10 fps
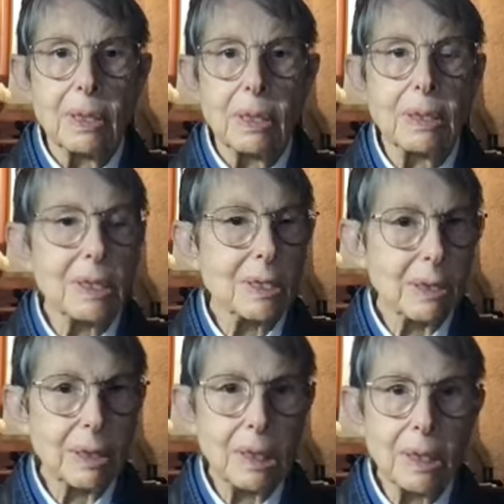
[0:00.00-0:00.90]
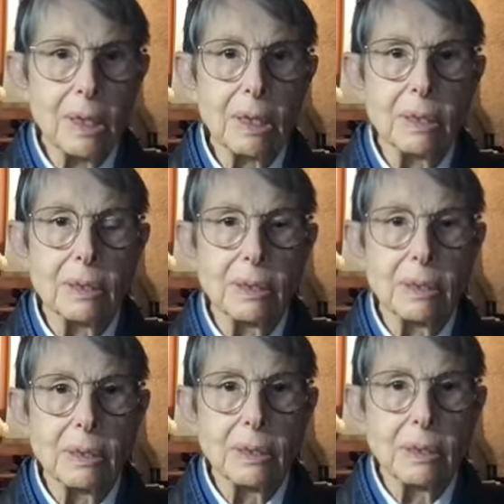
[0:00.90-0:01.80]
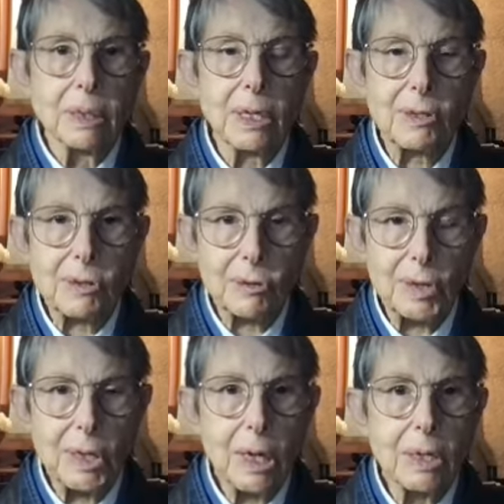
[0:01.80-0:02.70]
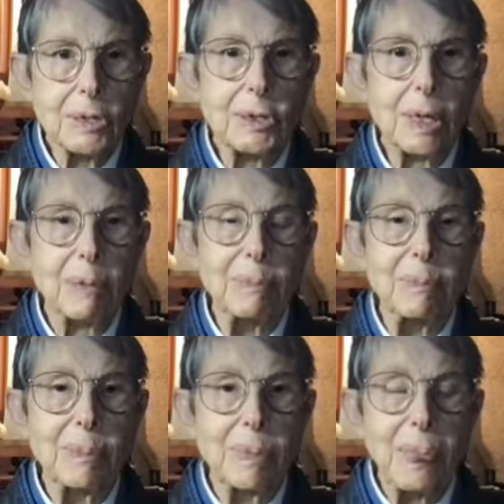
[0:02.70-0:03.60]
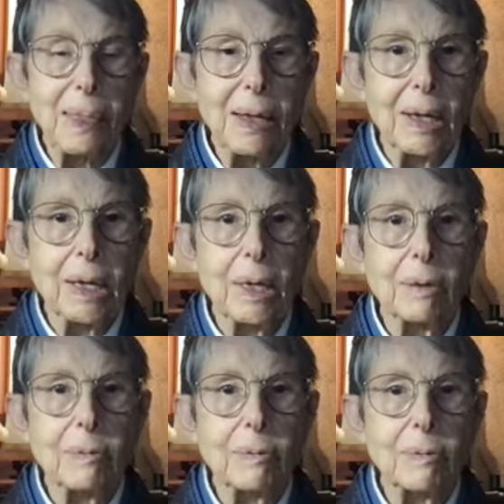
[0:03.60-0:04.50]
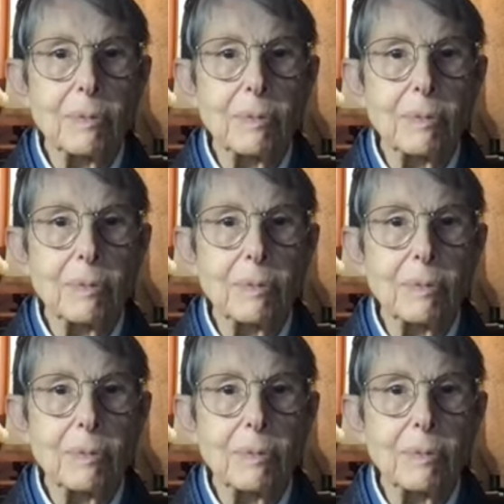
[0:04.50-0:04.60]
And that's all they are. A story conjured up of